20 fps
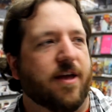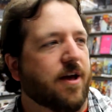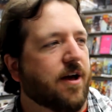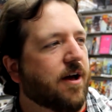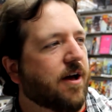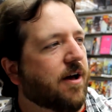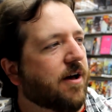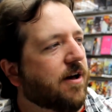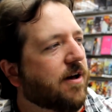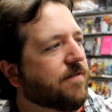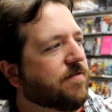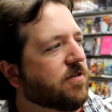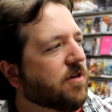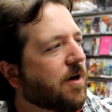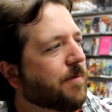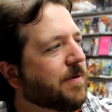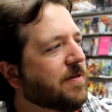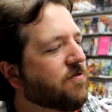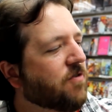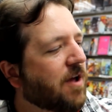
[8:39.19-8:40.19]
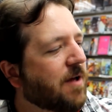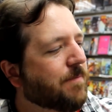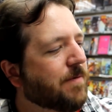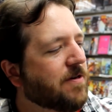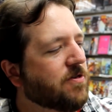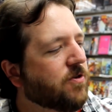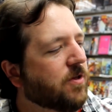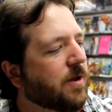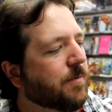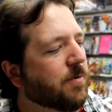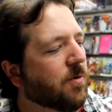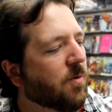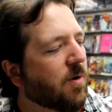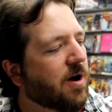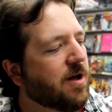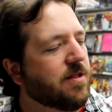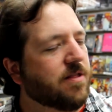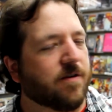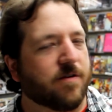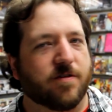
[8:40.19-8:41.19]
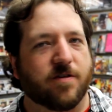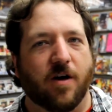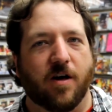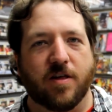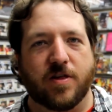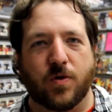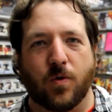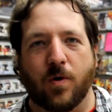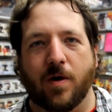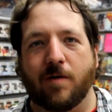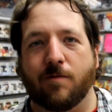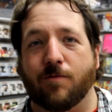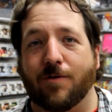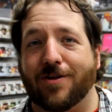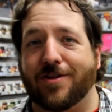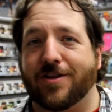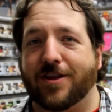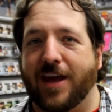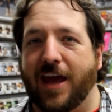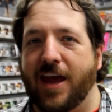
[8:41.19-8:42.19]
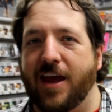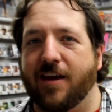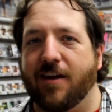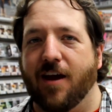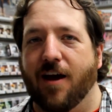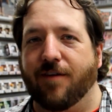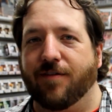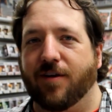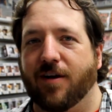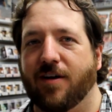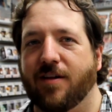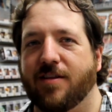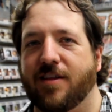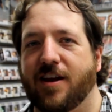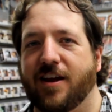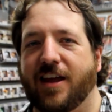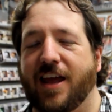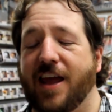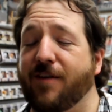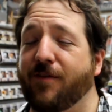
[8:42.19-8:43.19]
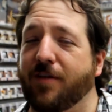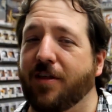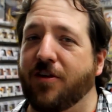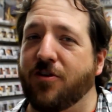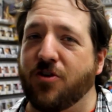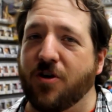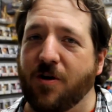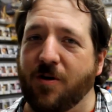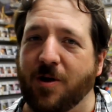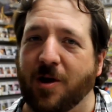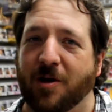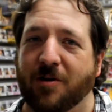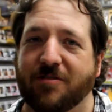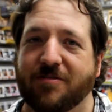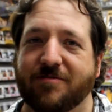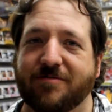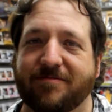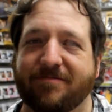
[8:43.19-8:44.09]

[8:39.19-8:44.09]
of Zombie Tramp issue number 1. There's also a risque cover that I can't really show you.